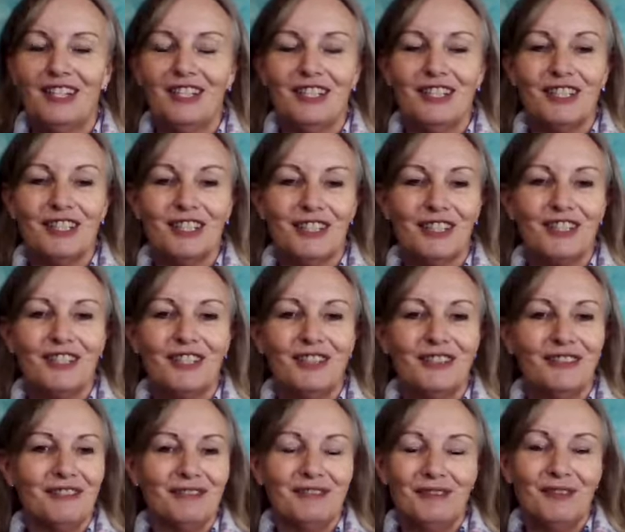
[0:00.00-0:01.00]
just
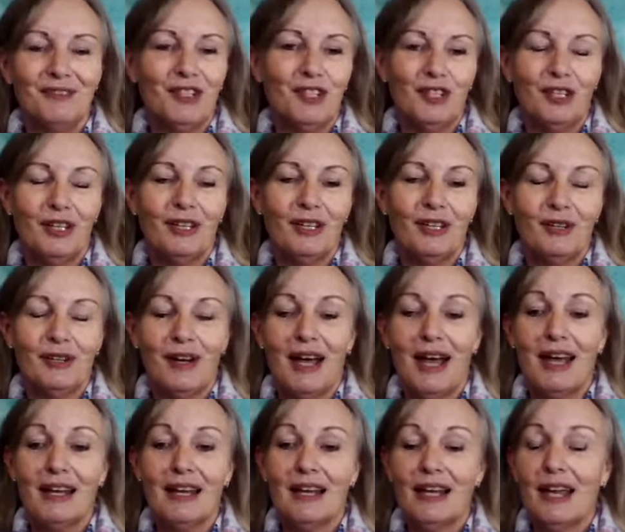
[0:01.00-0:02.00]
yeah,
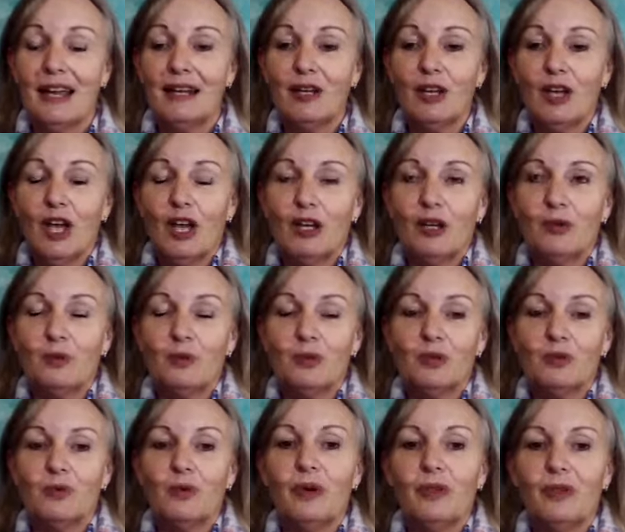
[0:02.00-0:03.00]
I, and and it
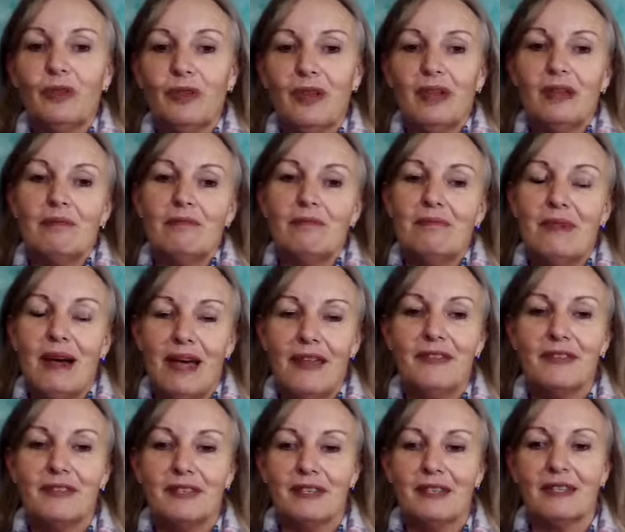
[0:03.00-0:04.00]
was within
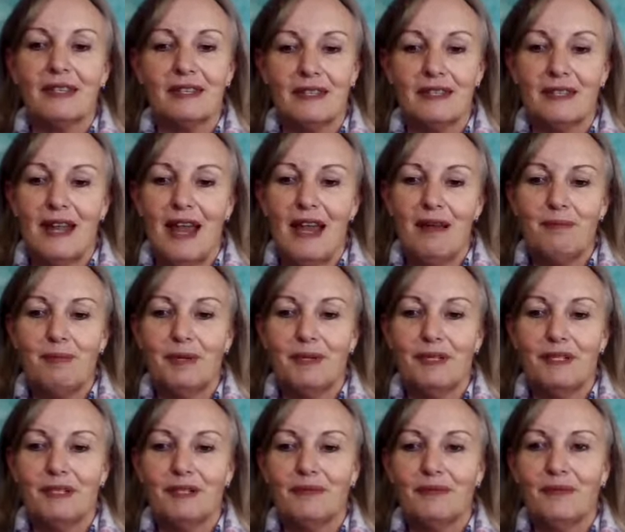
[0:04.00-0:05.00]
months that this had
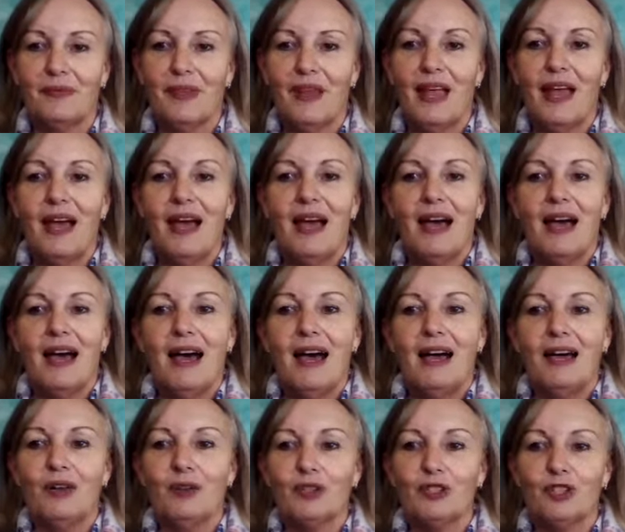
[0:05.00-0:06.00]
happened.
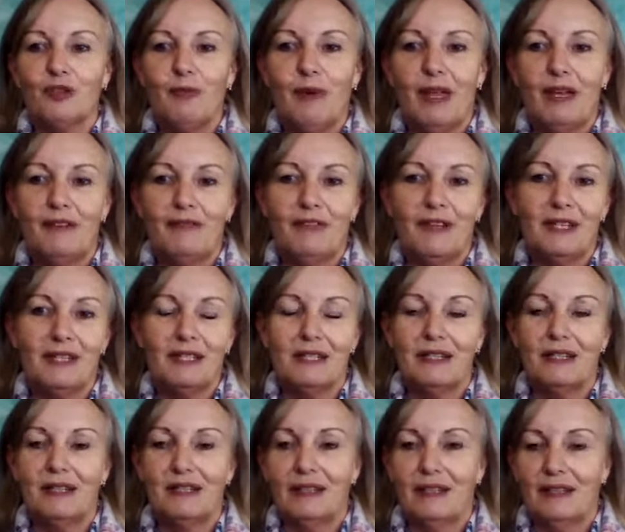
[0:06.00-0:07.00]
I also
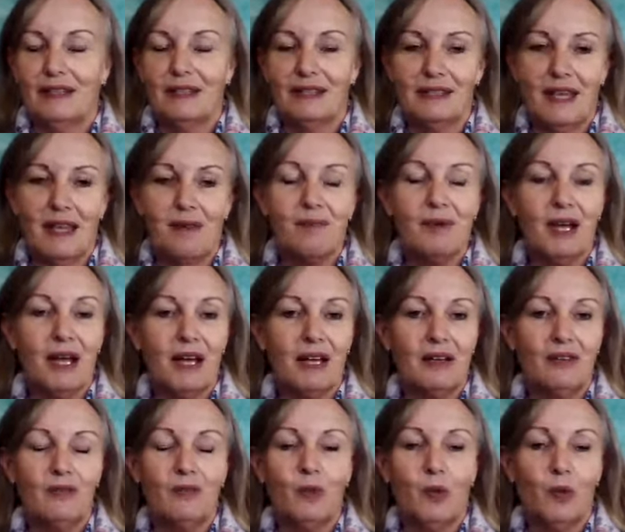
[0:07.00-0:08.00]
manifested the same kind
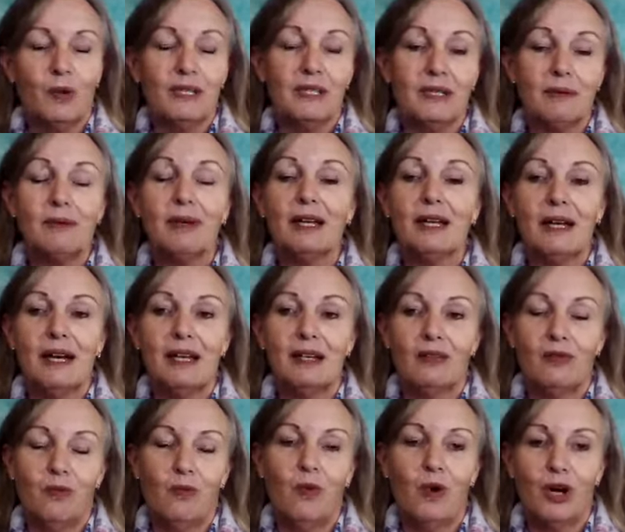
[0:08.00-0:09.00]
of or similar kind
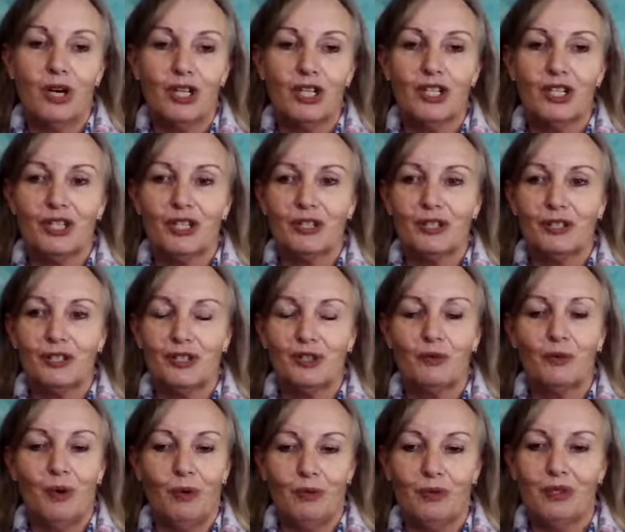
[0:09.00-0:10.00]
of watch to
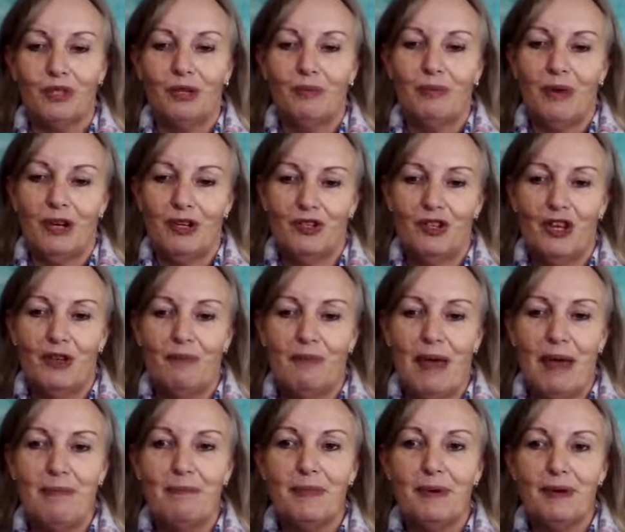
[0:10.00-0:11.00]
what was on my dream
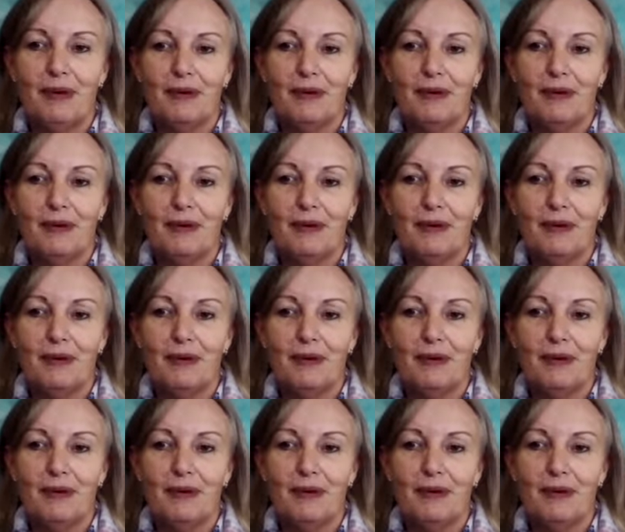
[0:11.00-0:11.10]
map.